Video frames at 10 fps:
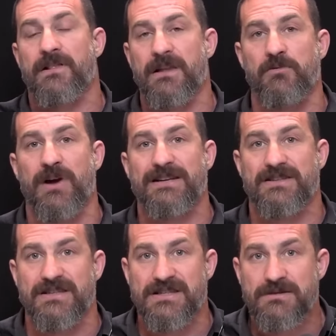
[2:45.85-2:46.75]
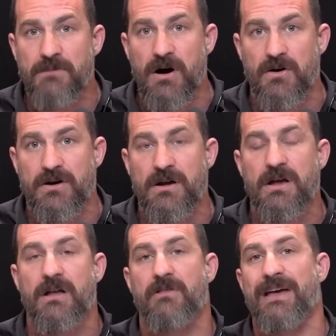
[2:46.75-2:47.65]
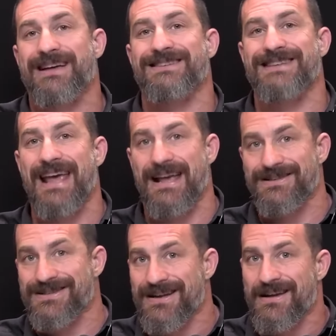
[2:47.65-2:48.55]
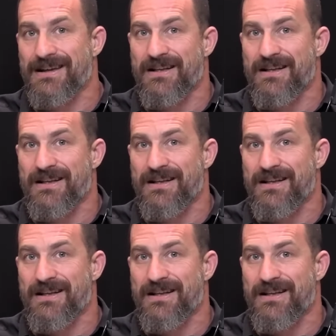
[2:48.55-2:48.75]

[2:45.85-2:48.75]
liberates the smoke that contains